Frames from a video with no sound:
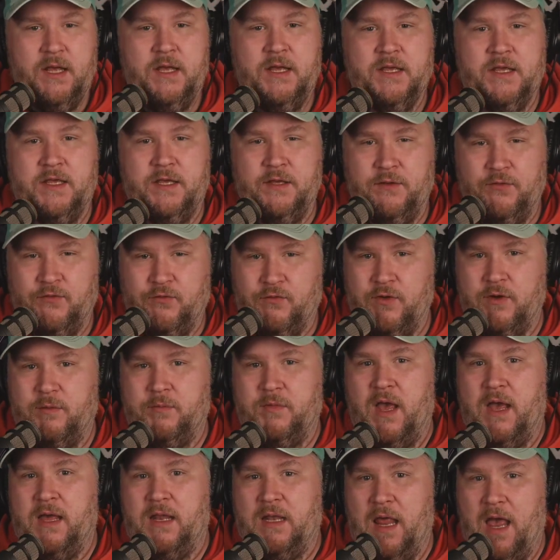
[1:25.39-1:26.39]

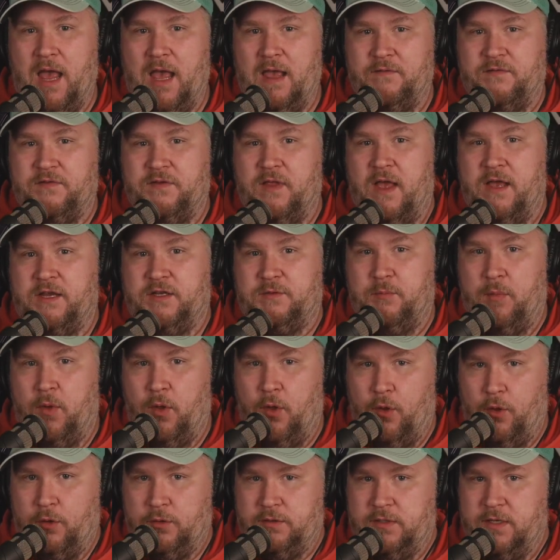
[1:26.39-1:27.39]
Killstream.live slash
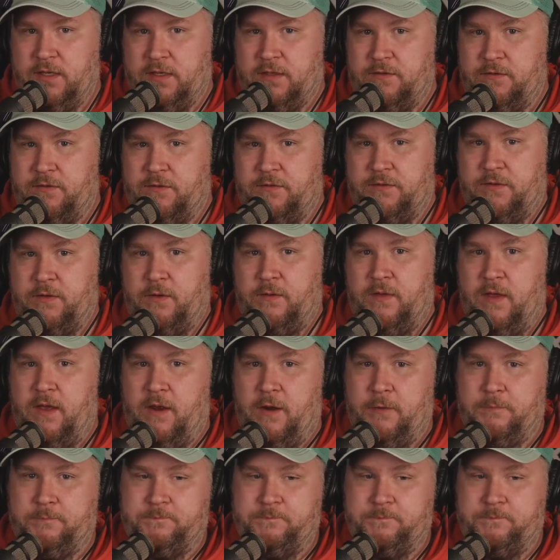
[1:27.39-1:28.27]
bowl. Tickets are still there.